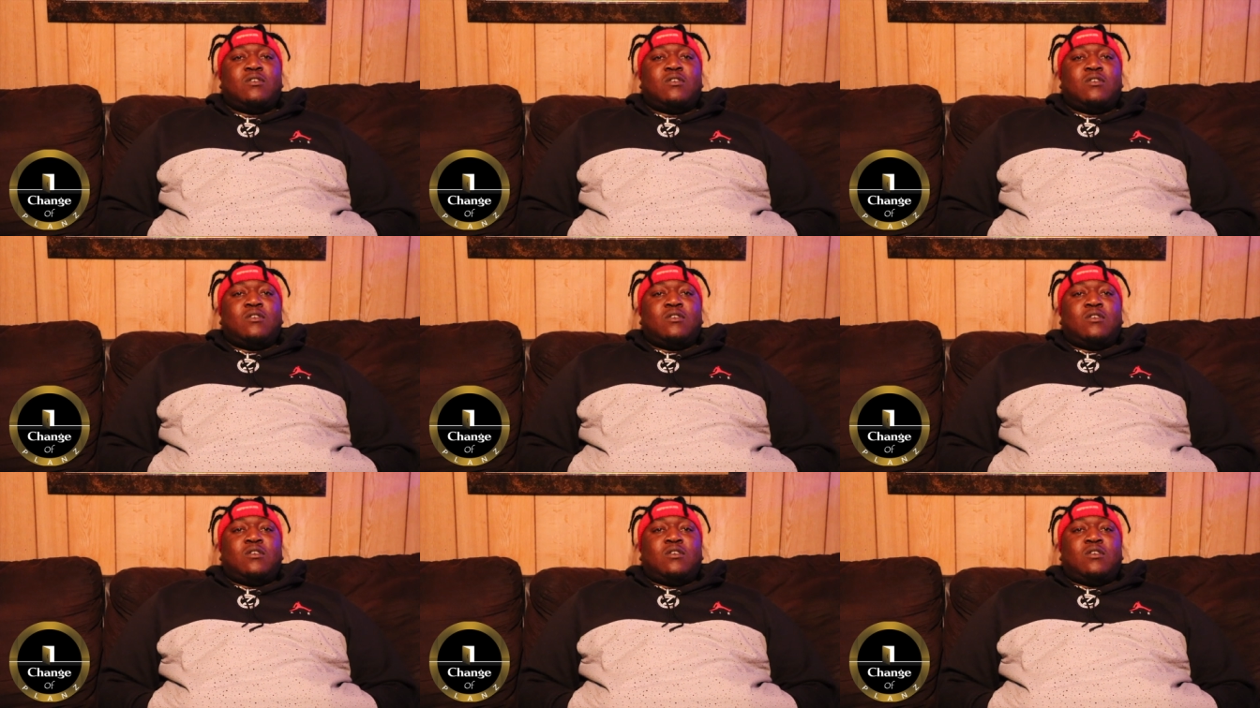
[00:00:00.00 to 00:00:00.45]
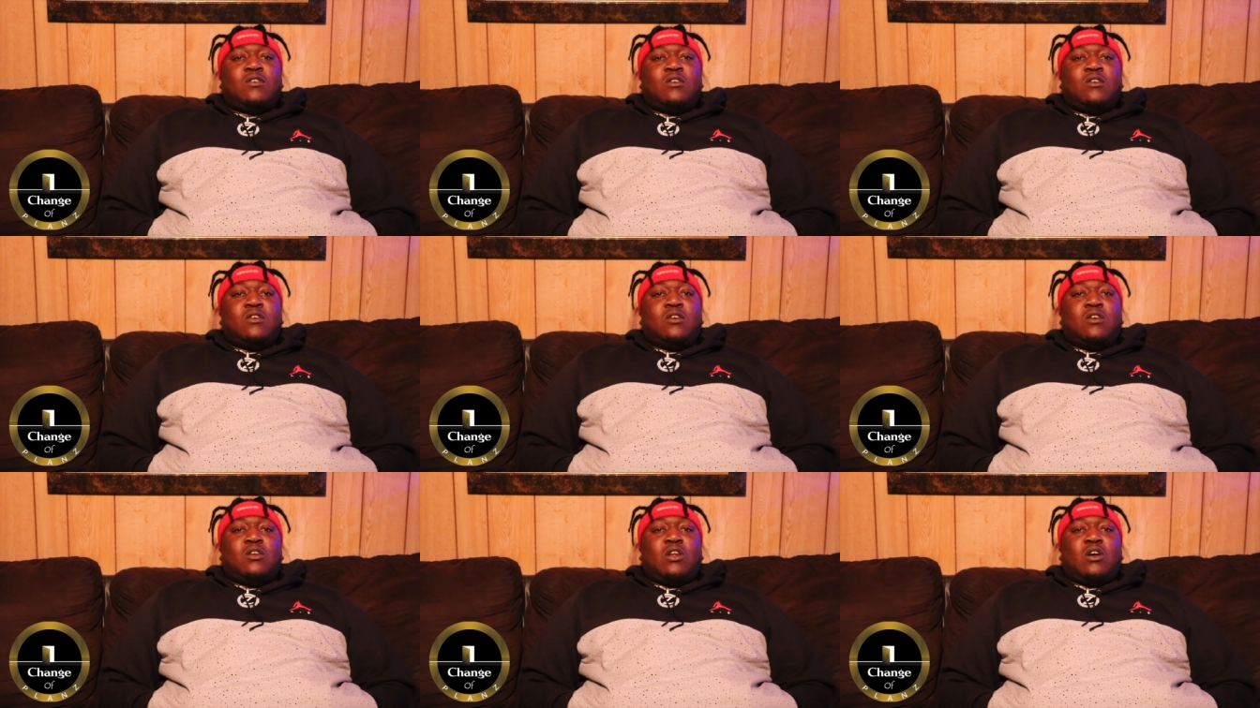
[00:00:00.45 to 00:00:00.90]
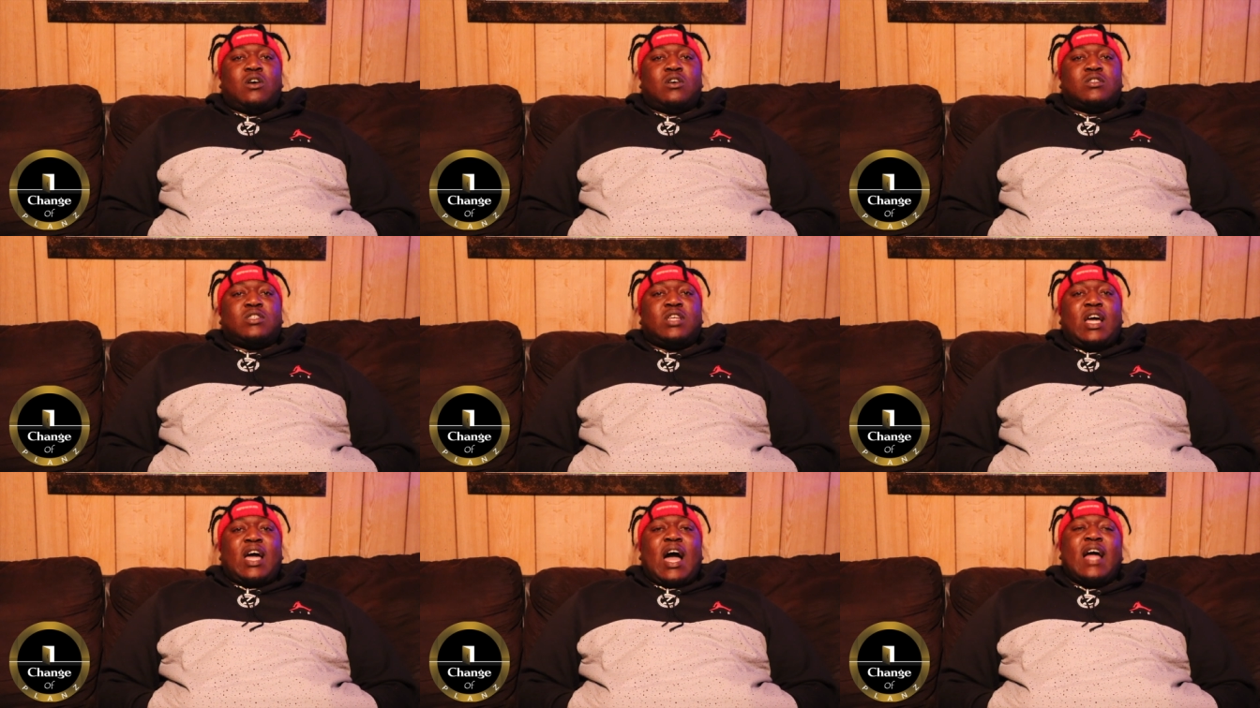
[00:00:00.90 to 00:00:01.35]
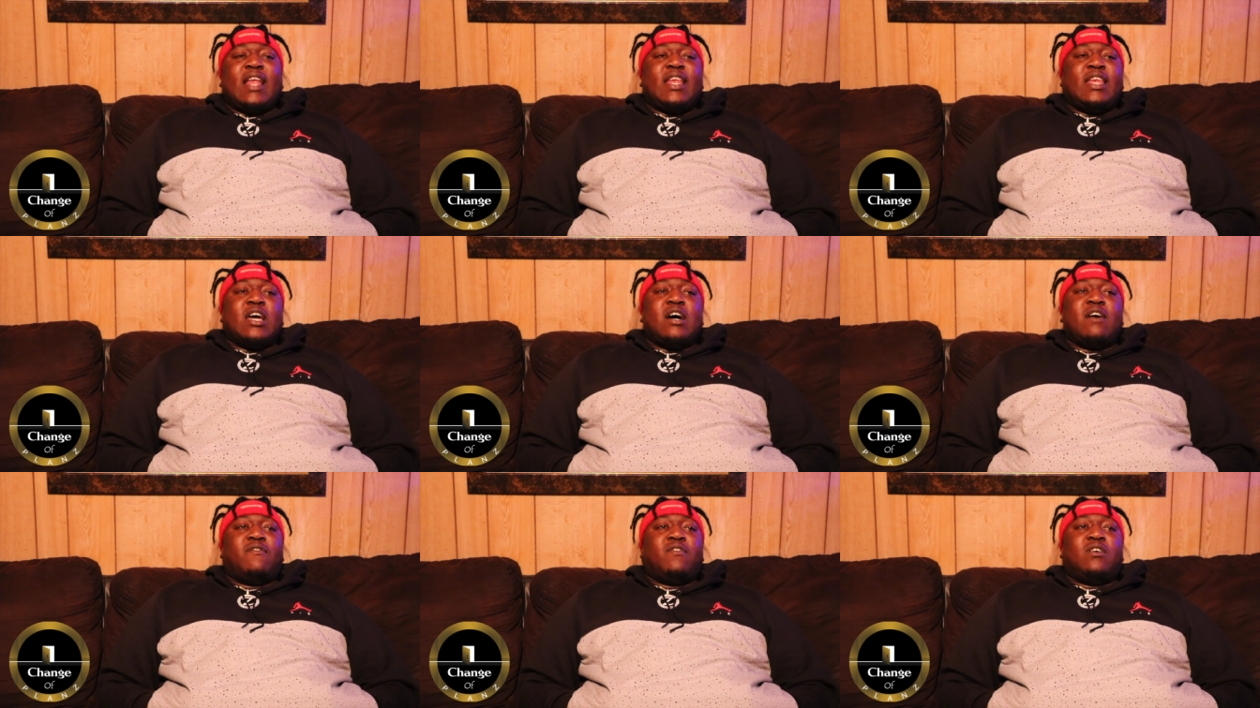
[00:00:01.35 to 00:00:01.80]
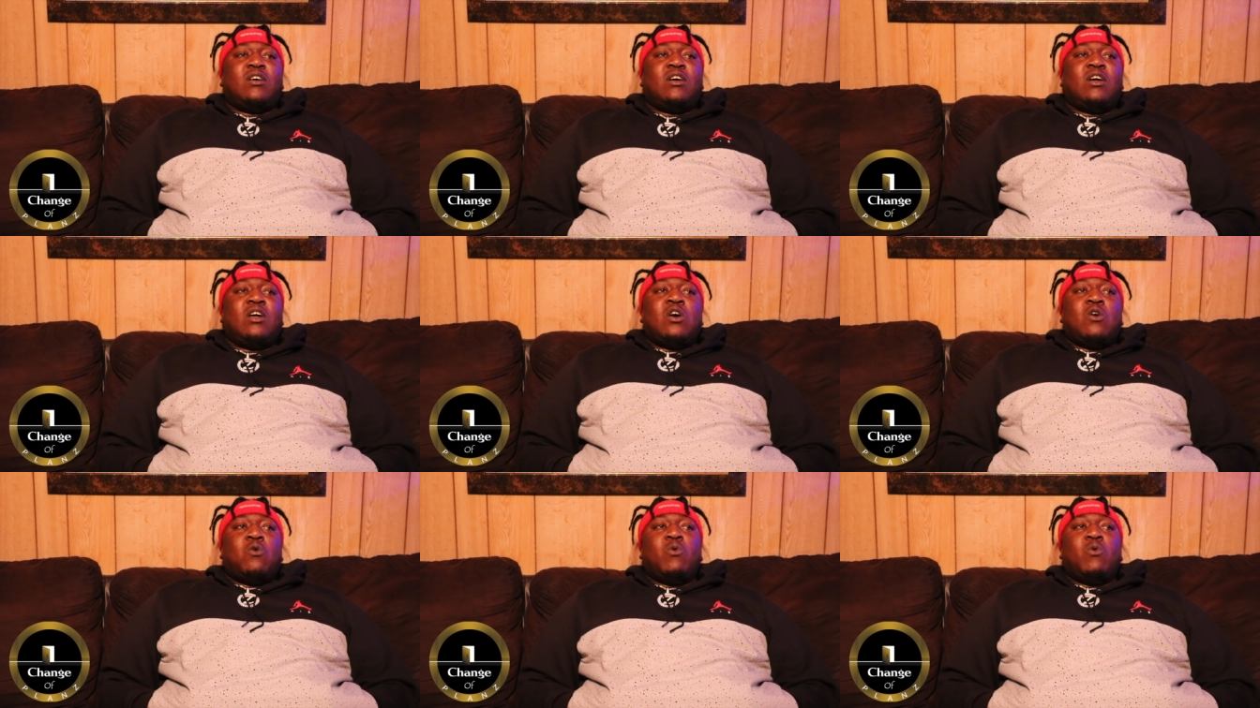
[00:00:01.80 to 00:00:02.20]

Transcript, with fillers: Yeah, you know what I'm saying. I never,